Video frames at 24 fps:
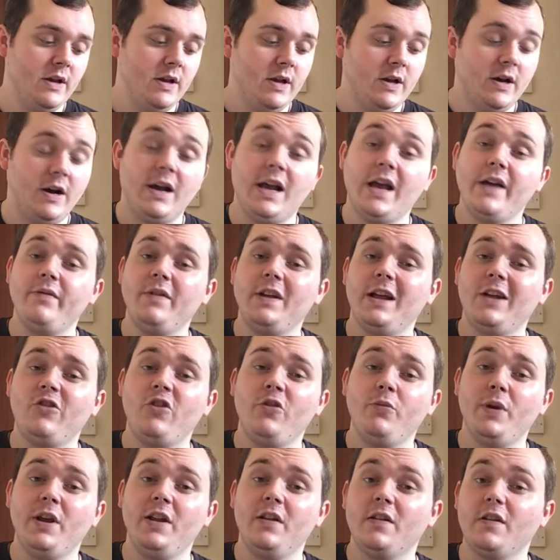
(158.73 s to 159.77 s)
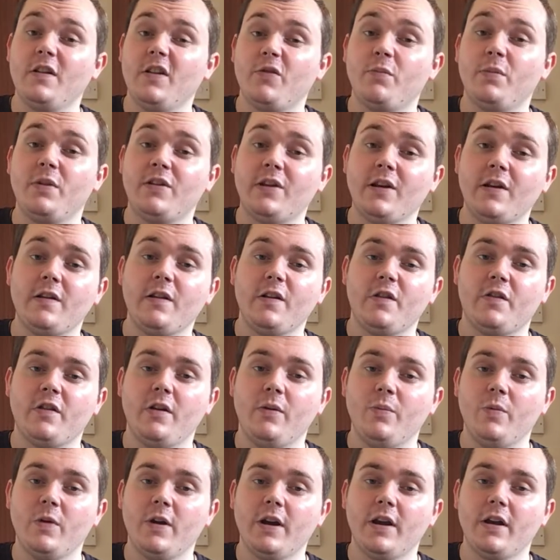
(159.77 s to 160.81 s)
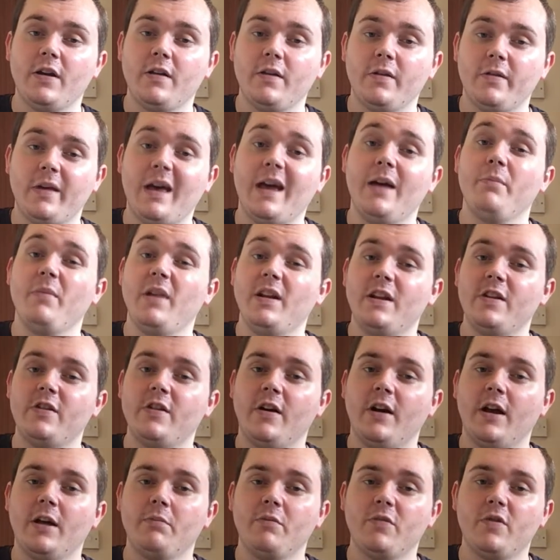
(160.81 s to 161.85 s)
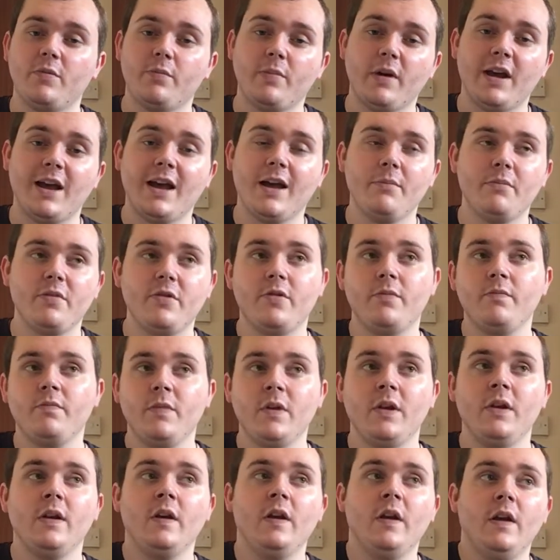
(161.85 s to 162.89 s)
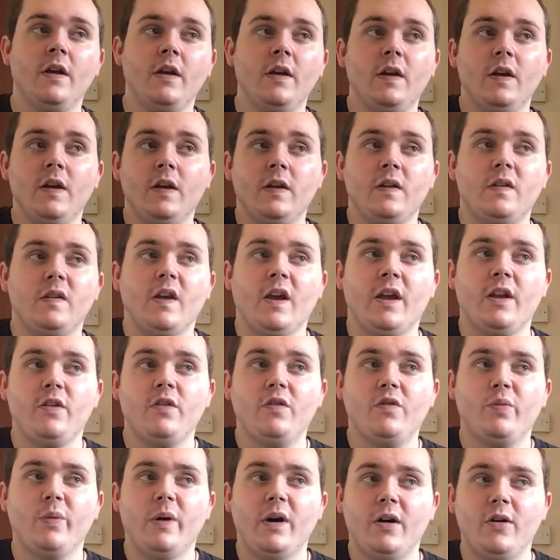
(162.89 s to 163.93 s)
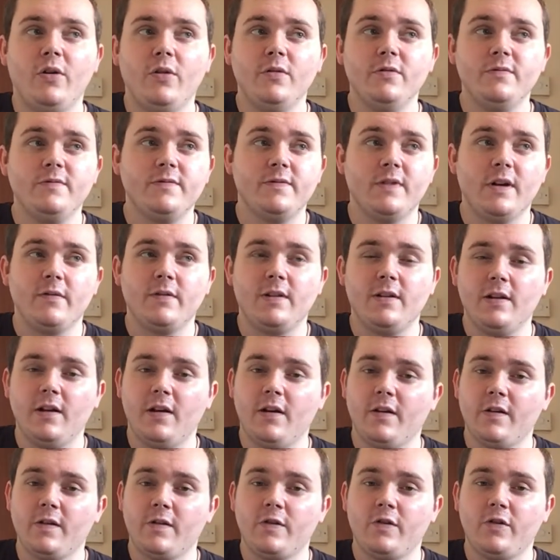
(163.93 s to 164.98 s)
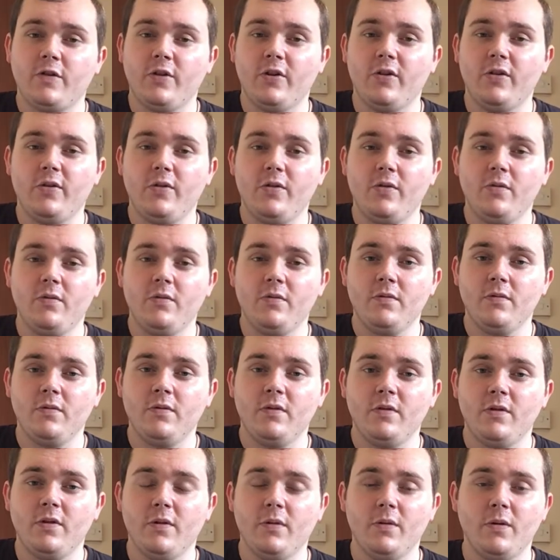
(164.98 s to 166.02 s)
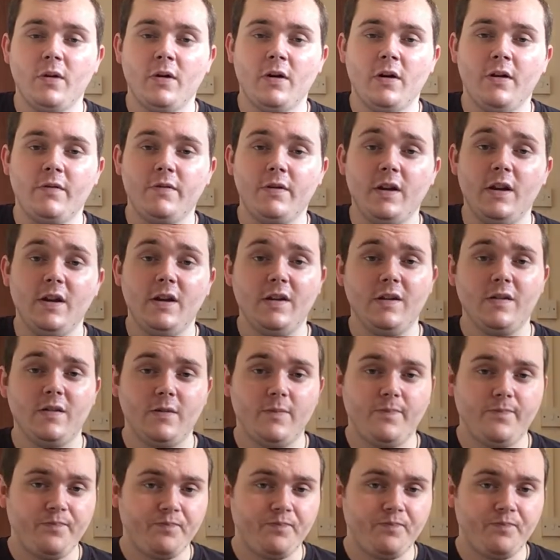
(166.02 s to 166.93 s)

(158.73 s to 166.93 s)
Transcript: I haven't actually been to this particular Subway that many times, perhaps 10, 12 over the last 2.5 years.